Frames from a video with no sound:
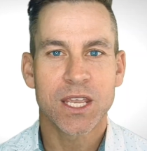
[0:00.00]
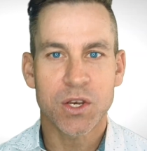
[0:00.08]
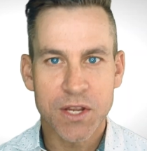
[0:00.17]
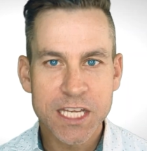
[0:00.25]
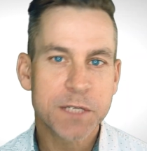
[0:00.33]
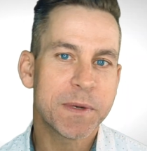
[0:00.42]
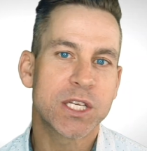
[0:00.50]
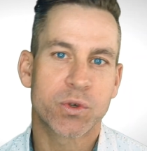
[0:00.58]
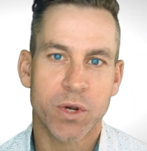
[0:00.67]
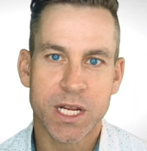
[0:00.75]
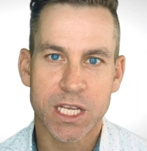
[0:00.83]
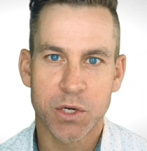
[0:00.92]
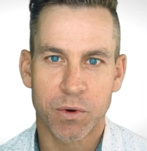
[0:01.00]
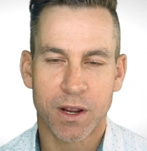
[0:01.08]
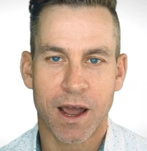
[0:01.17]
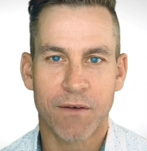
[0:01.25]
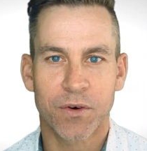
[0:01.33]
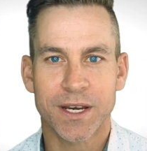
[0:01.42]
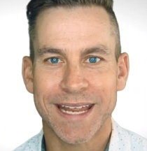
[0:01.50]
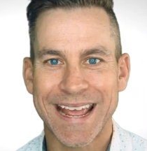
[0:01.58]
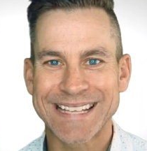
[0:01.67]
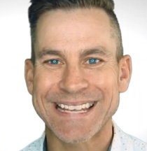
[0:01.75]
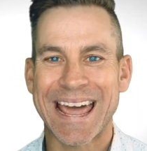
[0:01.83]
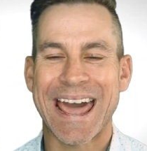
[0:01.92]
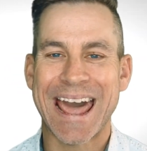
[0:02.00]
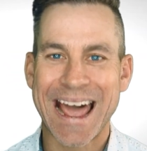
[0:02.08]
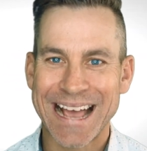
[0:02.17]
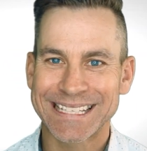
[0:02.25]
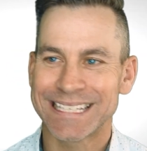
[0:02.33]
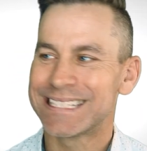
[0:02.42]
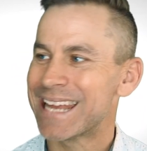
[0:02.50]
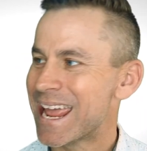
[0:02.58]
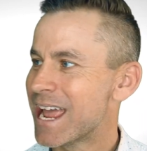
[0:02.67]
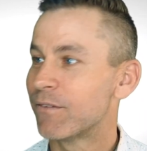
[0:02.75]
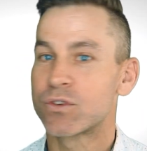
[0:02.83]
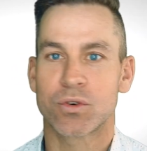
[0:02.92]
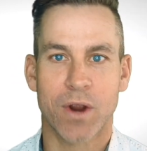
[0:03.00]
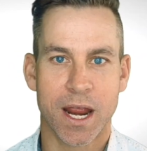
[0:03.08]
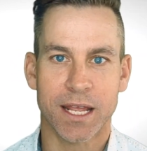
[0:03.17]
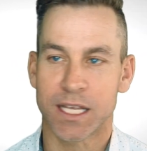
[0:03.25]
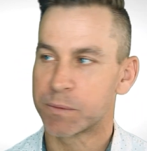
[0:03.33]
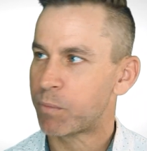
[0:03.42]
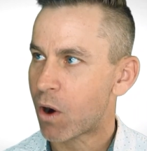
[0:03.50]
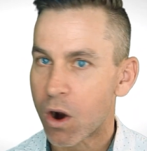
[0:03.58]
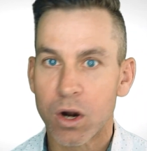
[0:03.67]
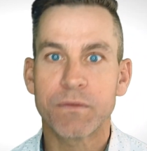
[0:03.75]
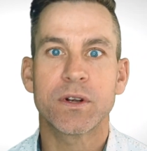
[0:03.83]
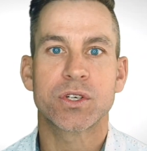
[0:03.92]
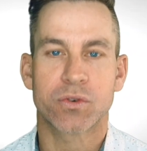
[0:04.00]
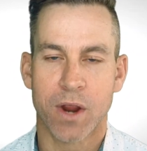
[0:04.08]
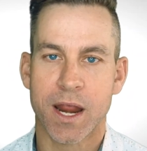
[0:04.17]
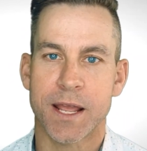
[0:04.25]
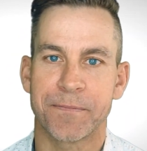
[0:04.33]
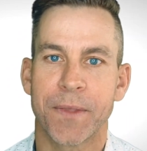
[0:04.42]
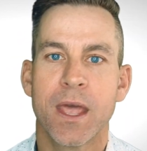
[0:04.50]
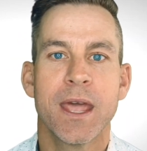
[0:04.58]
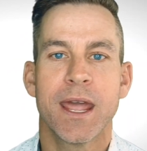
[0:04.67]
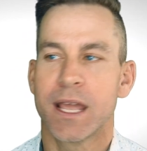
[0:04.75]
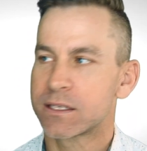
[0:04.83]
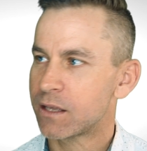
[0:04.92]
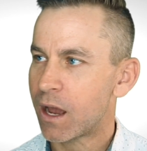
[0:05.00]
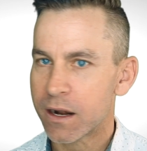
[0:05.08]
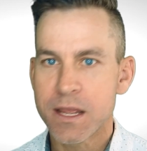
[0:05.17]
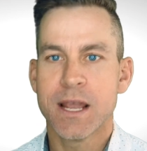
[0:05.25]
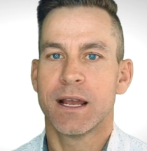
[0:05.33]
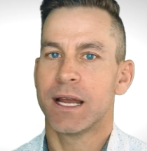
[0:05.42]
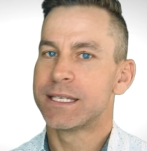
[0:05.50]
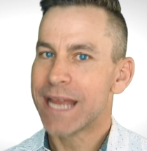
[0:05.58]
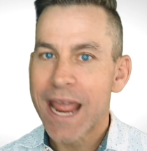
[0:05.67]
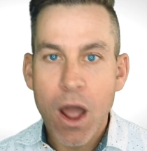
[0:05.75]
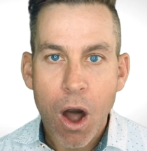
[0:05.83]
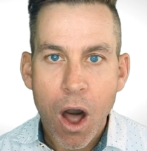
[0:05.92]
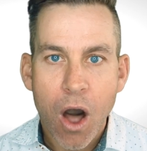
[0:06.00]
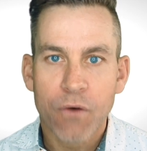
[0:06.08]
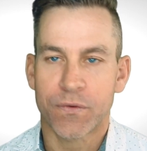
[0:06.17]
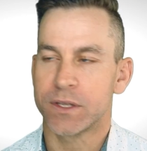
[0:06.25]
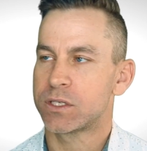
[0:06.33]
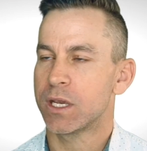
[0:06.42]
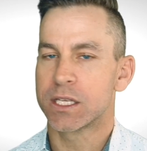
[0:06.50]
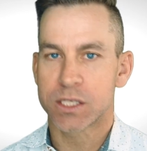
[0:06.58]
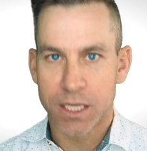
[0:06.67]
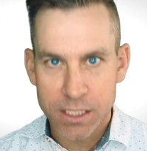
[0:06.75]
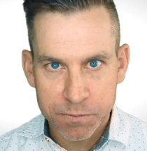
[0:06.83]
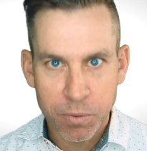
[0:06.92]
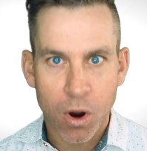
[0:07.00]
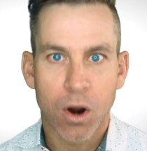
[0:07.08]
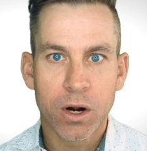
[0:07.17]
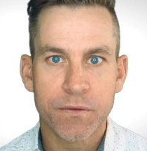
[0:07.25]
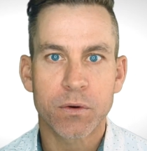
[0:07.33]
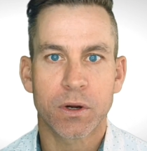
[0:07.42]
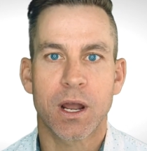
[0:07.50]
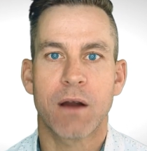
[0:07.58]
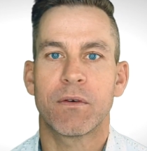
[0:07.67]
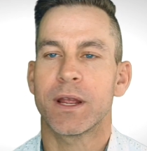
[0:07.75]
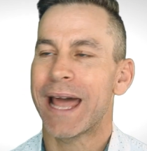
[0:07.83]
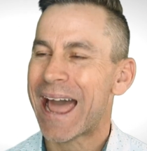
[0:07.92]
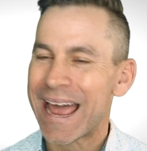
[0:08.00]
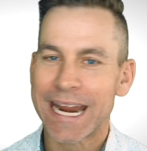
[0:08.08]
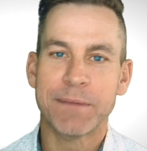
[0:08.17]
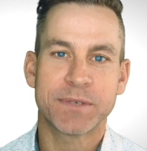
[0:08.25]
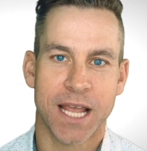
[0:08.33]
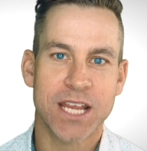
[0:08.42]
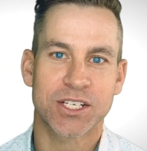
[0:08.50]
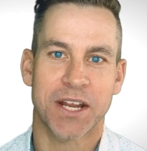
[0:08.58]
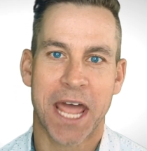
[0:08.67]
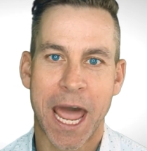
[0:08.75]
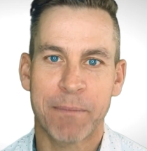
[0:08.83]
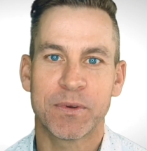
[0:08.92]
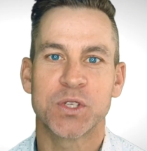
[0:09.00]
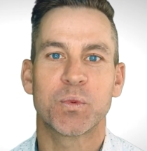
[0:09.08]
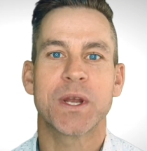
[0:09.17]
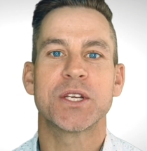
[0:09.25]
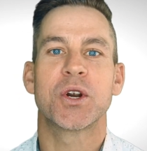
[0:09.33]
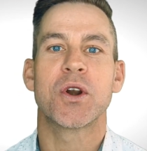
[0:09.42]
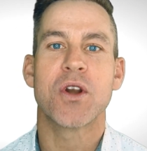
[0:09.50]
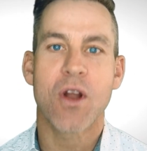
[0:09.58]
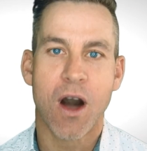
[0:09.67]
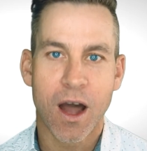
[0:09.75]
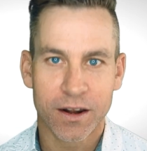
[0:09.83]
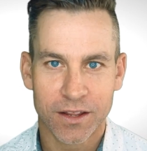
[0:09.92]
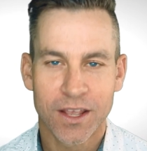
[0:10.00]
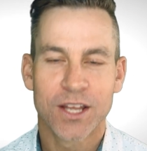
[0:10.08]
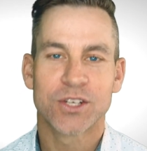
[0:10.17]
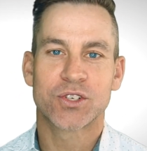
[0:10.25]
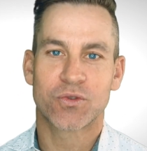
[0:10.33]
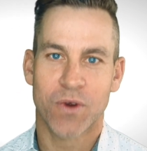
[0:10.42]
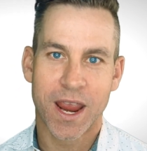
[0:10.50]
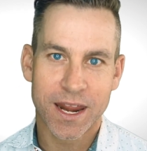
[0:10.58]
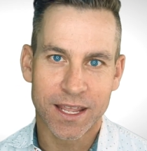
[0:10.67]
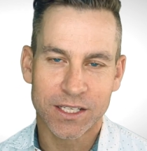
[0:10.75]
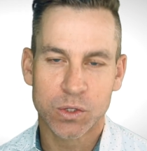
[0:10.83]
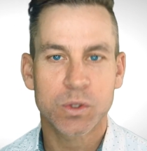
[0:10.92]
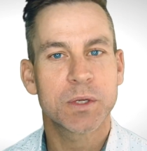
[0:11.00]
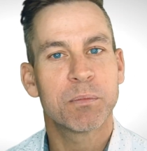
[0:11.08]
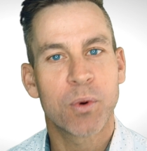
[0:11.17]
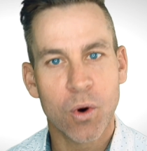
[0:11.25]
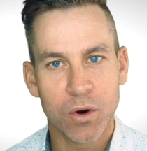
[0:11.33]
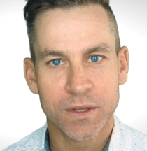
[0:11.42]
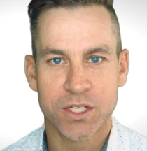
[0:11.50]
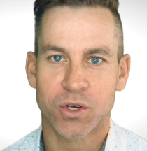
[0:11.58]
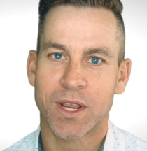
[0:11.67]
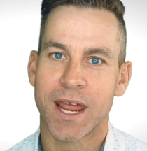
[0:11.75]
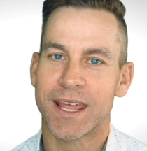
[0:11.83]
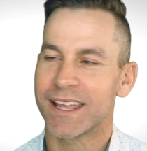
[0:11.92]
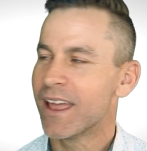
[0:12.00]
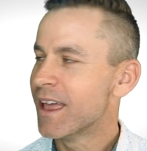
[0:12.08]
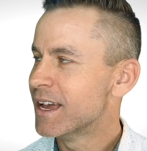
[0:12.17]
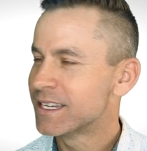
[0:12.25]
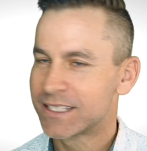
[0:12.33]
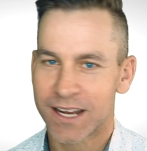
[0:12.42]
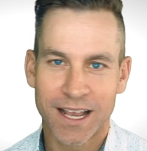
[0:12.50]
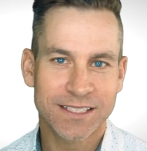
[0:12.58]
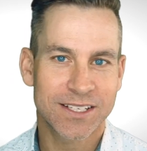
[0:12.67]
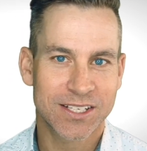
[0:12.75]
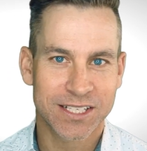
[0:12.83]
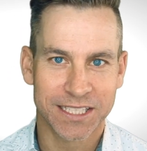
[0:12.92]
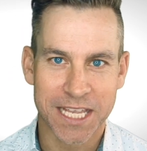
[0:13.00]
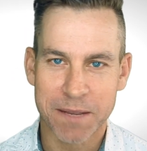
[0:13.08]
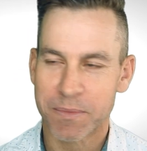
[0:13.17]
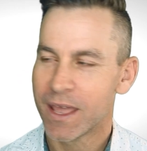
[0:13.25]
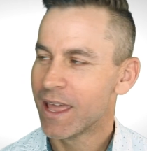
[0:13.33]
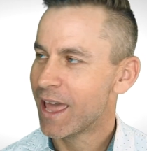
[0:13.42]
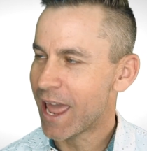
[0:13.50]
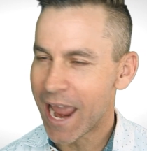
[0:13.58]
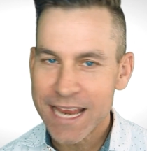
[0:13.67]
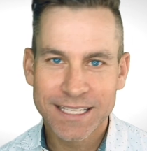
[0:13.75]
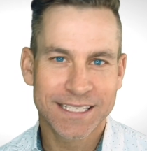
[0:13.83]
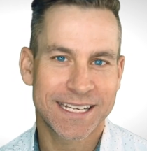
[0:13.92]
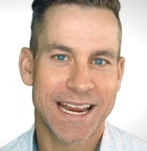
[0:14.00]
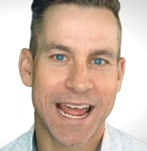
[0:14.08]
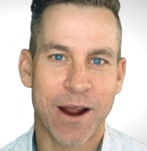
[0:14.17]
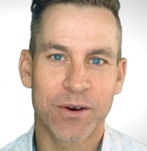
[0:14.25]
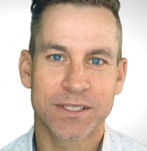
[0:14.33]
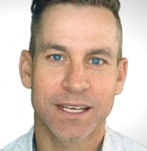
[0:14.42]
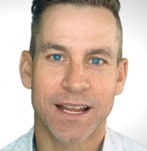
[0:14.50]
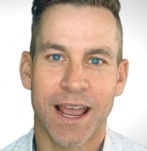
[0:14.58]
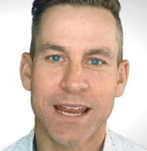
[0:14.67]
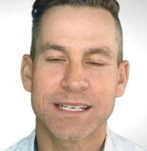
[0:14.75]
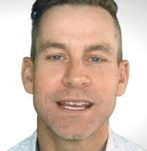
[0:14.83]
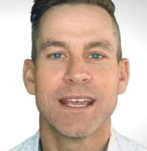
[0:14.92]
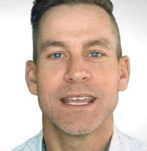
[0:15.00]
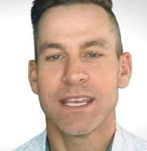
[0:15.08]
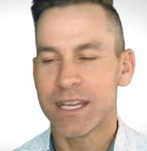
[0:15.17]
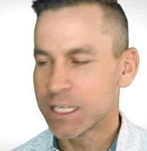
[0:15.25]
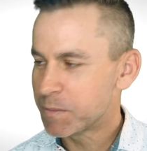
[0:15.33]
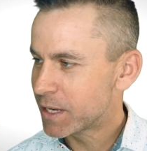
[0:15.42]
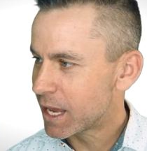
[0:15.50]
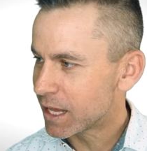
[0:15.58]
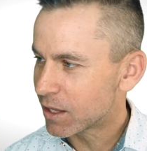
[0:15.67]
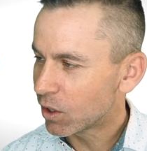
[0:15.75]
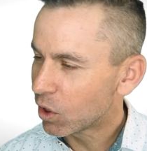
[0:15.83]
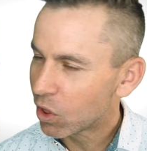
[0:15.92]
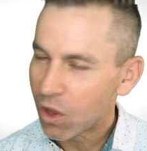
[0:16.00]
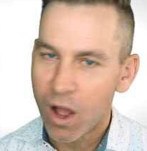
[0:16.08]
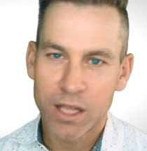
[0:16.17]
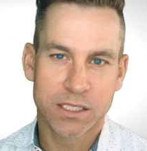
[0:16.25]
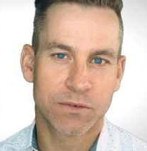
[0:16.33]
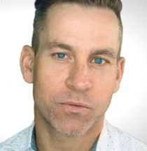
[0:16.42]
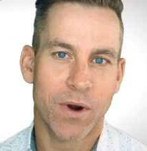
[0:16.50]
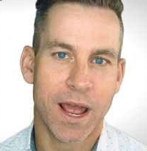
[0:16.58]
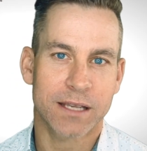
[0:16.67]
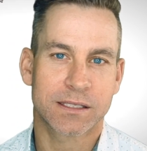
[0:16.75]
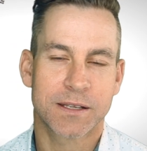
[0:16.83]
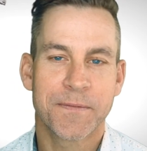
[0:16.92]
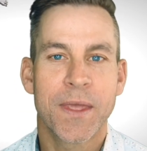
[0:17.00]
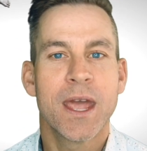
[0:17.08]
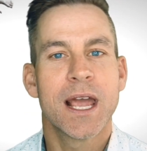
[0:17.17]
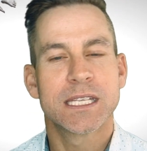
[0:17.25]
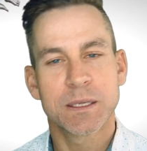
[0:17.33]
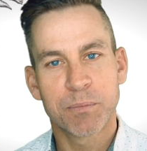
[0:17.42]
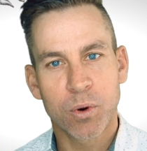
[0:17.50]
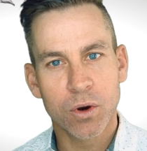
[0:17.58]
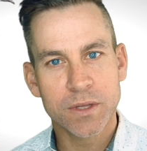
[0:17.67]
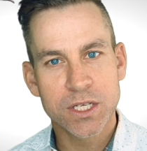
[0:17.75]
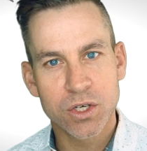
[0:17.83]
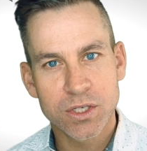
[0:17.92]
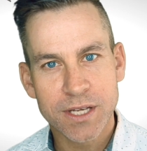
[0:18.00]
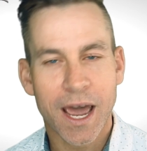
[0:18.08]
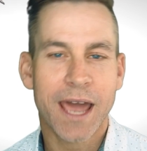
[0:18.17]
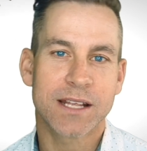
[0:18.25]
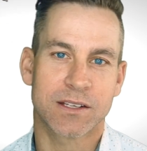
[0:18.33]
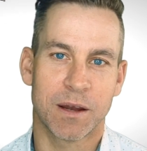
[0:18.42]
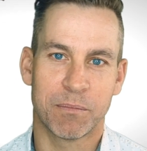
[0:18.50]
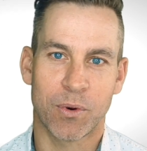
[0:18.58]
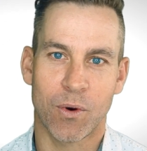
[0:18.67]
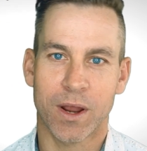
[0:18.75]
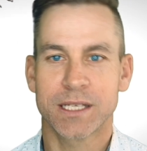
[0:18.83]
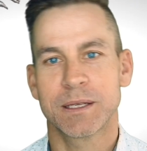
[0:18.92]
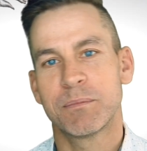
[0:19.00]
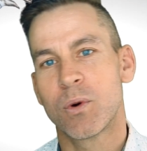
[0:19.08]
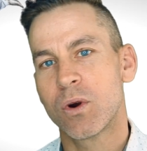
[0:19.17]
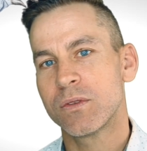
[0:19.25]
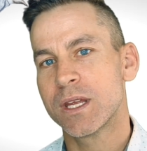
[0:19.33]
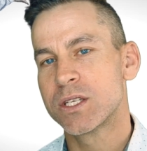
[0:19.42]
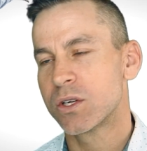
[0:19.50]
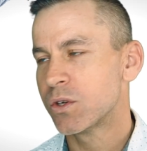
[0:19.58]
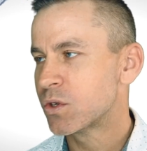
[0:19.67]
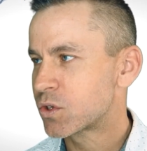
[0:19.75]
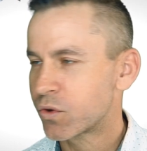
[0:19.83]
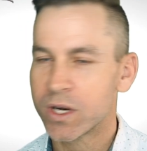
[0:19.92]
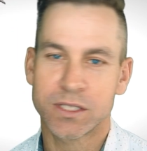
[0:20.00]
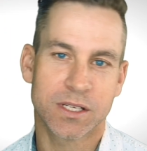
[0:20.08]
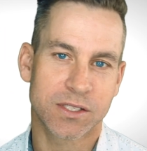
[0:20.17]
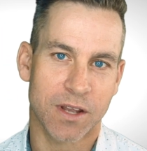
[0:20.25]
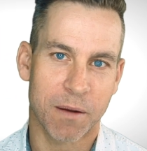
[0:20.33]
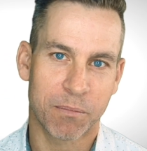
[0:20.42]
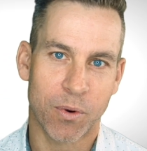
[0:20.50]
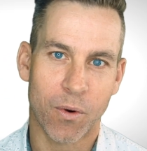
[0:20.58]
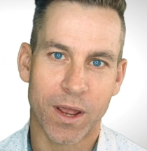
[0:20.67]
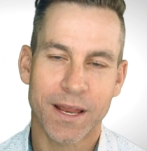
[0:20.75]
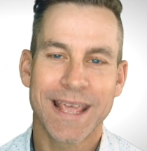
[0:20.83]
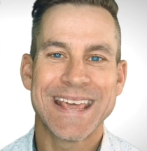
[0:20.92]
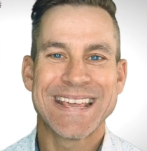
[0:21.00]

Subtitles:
You need to be treating your recovery days as a day of training, as part of your training. It's not a day off, it's part of your recovery. Adaptation happens when you're not training. So it's important that you're getting tons of sleep, 8 to 10 hours a night. You need to be getting lots of rest. It's important that your diet is on point. It's important that your nutrition is on point.